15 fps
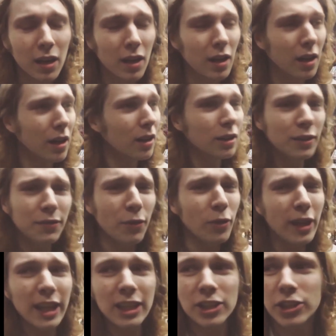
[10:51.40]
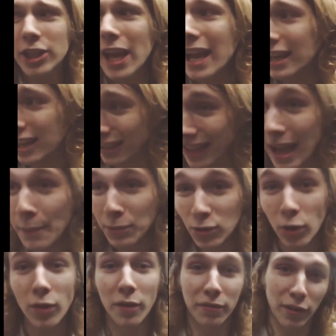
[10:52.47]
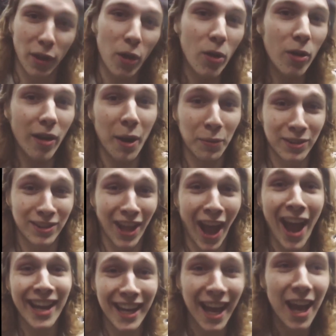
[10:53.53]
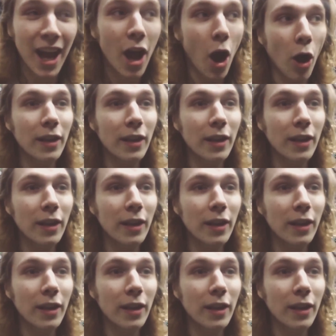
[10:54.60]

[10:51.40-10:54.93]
What happened, Myles? It's fucking shit. I collapsed on the floor outside.